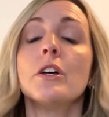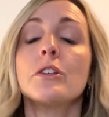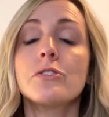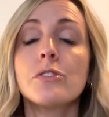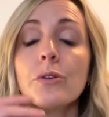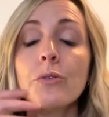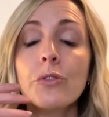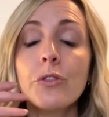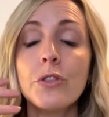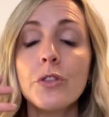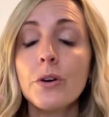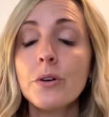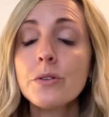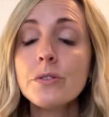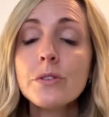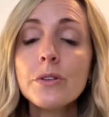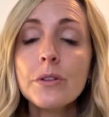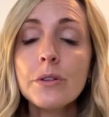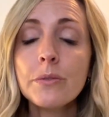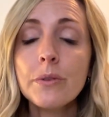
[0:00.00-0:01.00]
So those
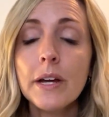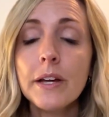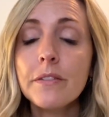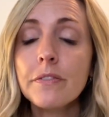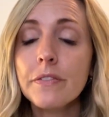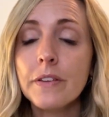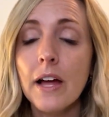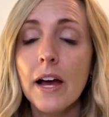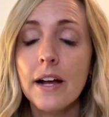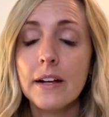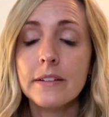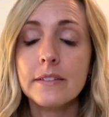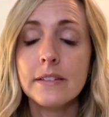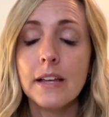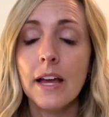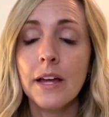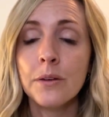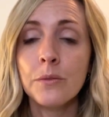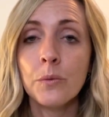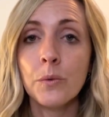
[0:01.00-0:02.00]
are the red flags
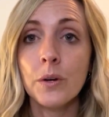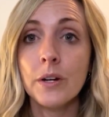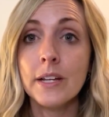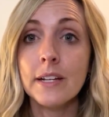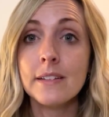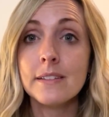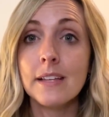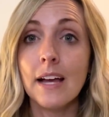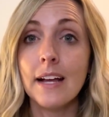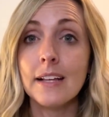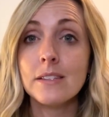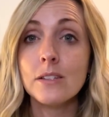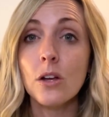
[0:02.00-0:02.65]
and warning signs.